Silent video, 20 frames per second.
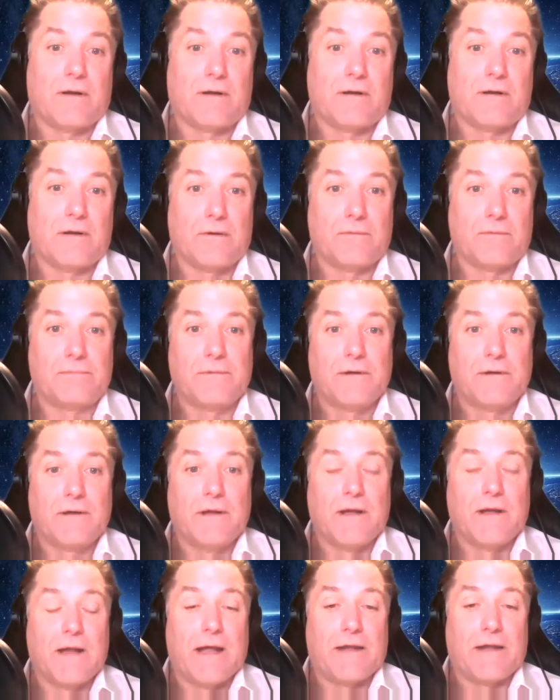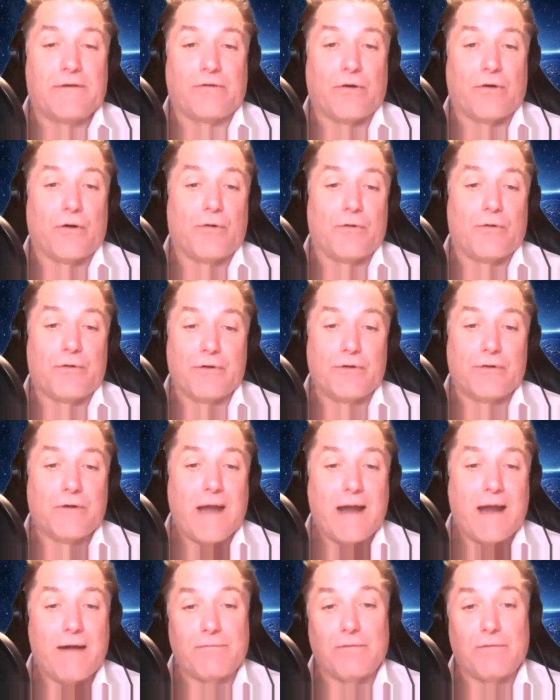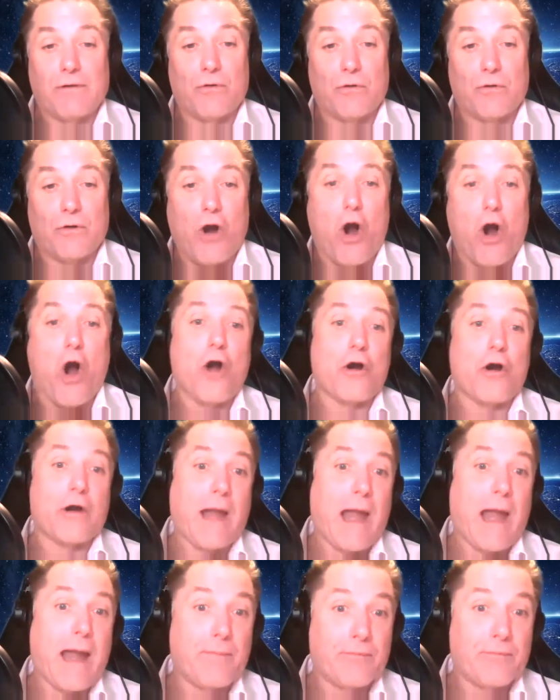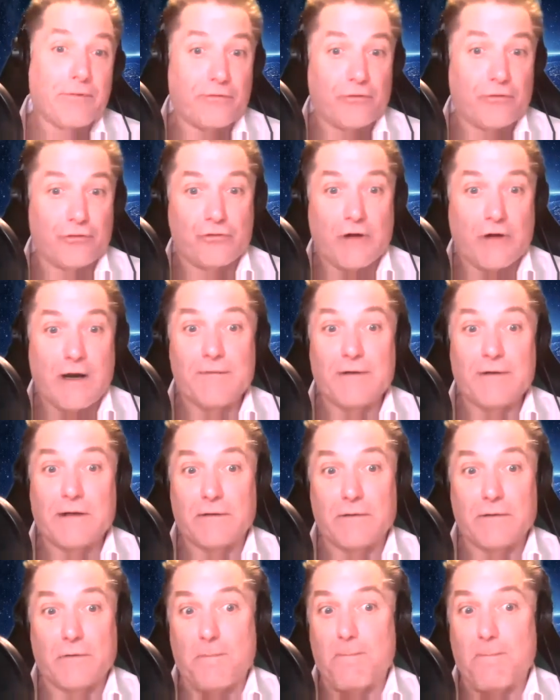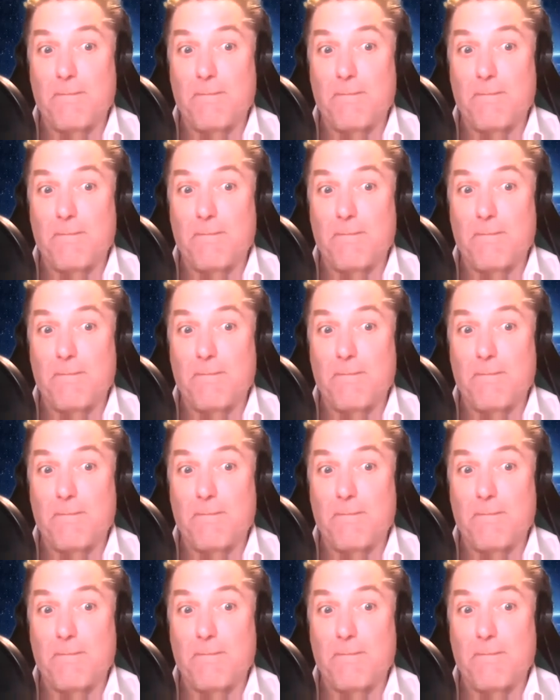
you know, and so you have little car games as you're driving